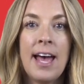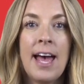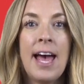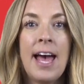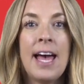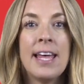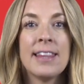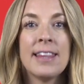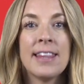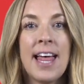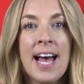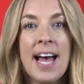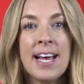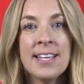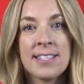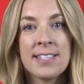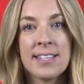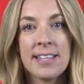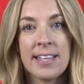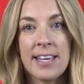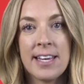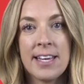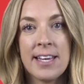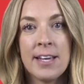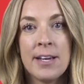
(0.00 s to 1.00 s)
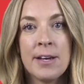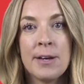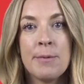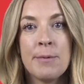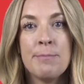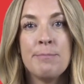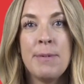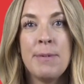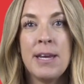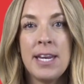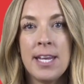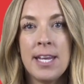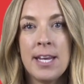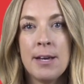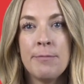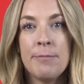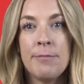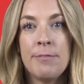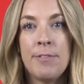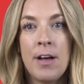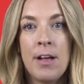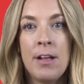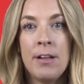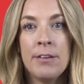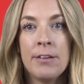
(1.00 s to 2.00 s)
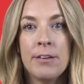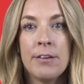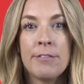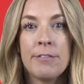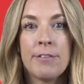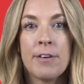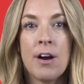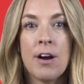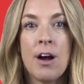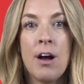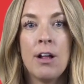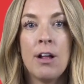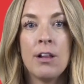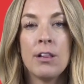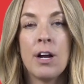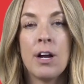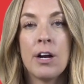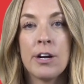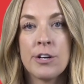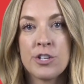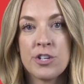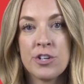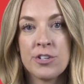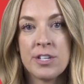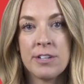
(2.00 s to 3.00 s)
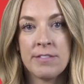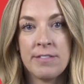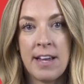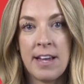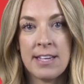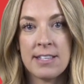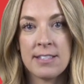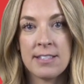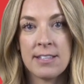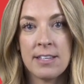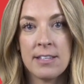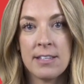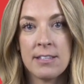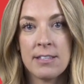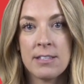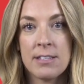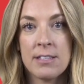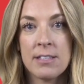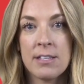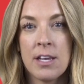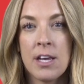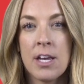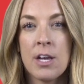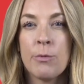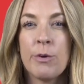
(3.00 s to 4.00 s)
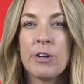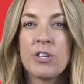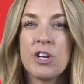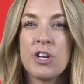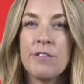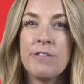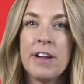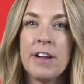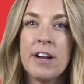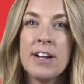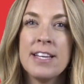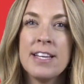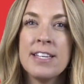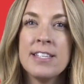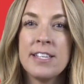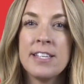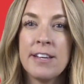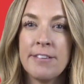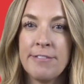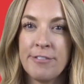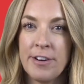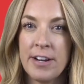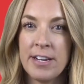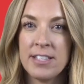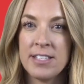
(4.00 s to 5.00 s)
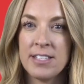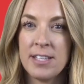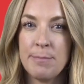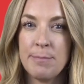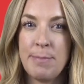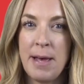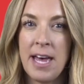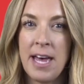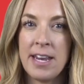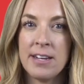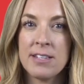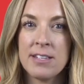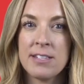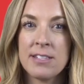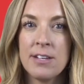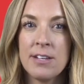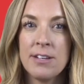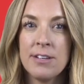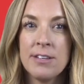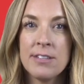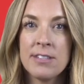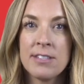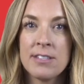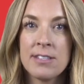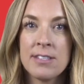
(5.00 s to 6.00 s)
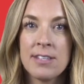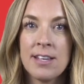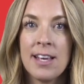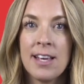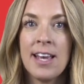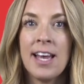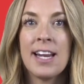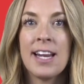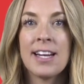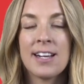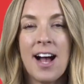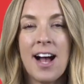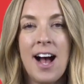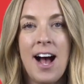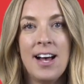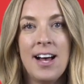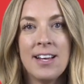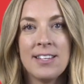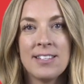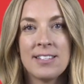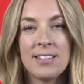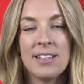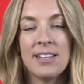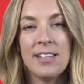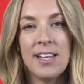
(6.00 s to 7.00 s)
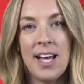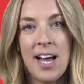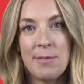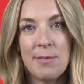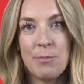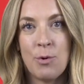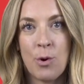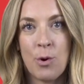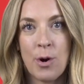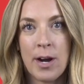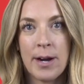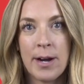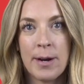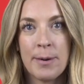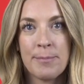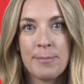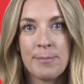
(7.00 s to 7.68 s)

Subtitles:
and lastly, medium vault for all larger devices, which are very different to pedestals and cost a lot more.